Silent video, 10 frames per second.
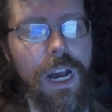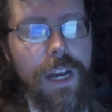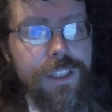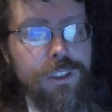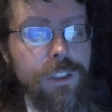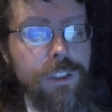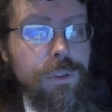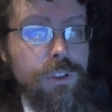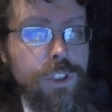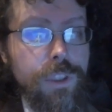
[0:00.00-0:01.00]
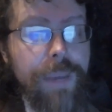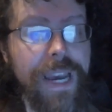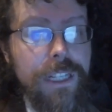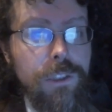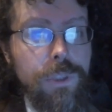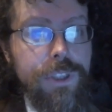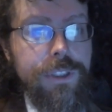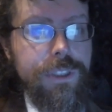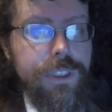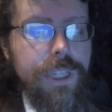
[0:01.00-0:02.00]
Internally, this was a battle
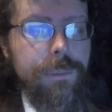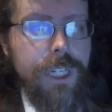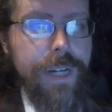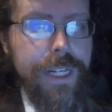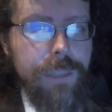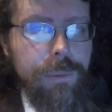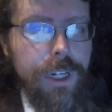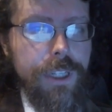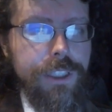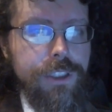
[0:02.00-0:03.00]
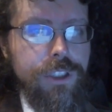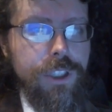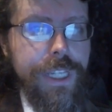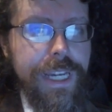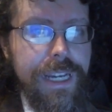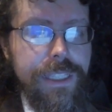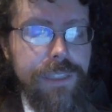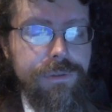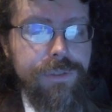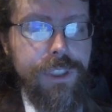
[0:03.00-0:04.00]
within the Democratic Party. So you had
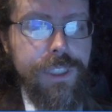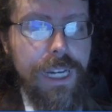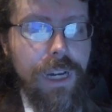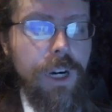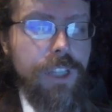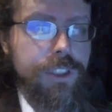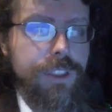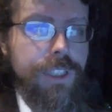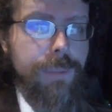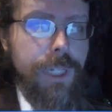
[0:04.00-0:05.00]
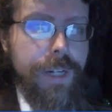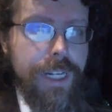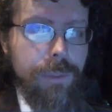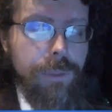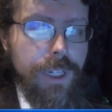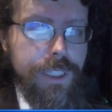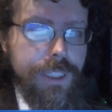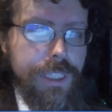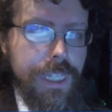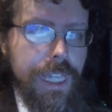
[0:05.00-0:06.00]
different parts of the Democratic
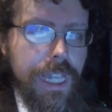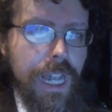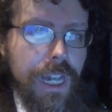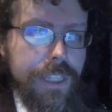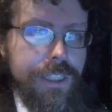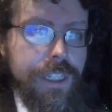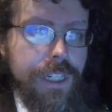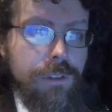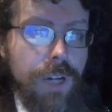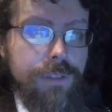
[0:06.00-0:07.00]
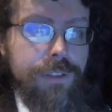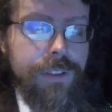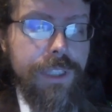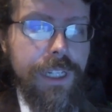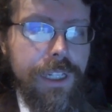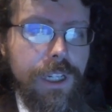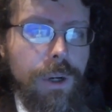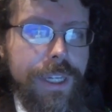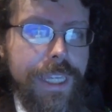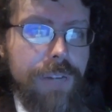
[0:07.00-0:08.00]
Party. The left
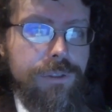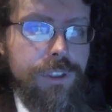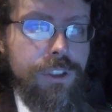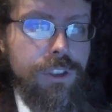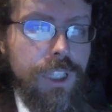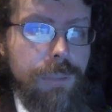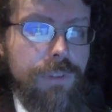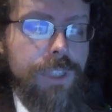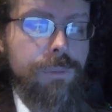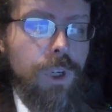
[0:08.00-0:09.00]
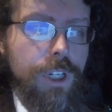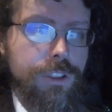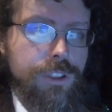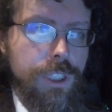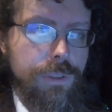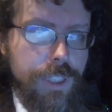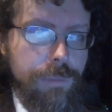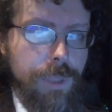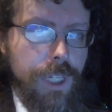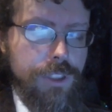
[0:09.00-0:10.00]
going after some of the more
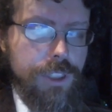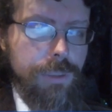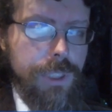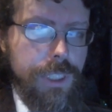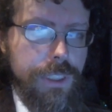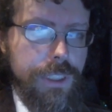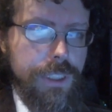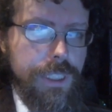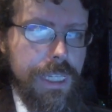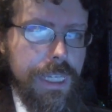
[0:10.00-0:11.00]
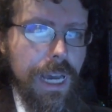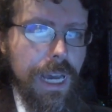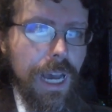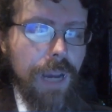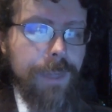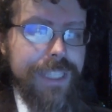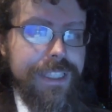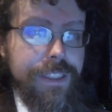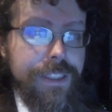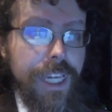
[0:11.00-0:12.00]
conservative parts of the party. But at the
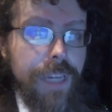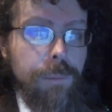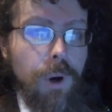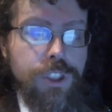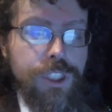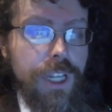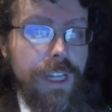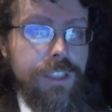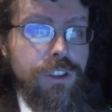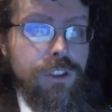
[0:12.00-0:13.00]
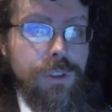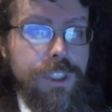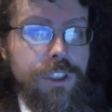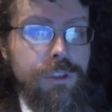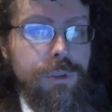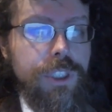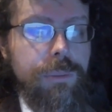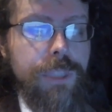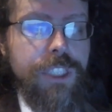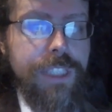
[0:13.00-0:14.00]
end of the day, both sides knew that this was going to
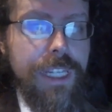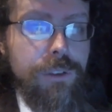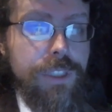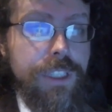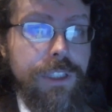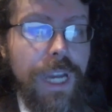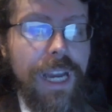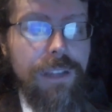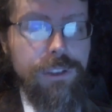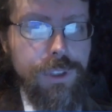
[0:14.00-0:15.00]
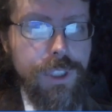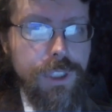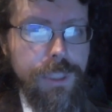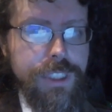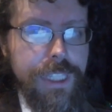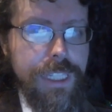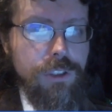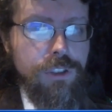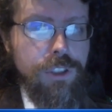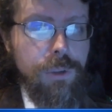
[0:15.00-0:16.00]
be settled, and they knew how this was going to be
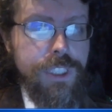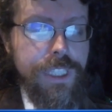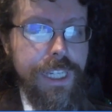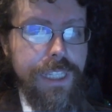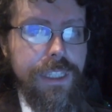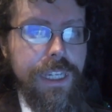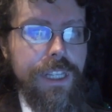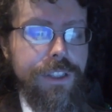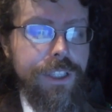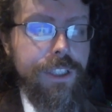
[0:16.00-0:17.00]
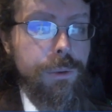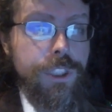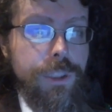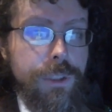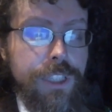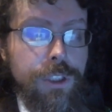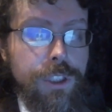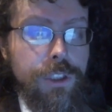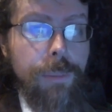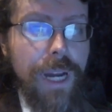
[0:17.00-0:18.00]
settled. So it was, again, theater was an
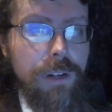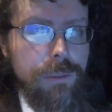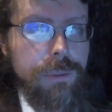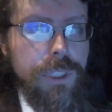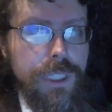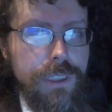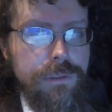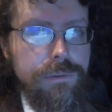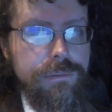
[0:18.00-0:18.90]
internal power play.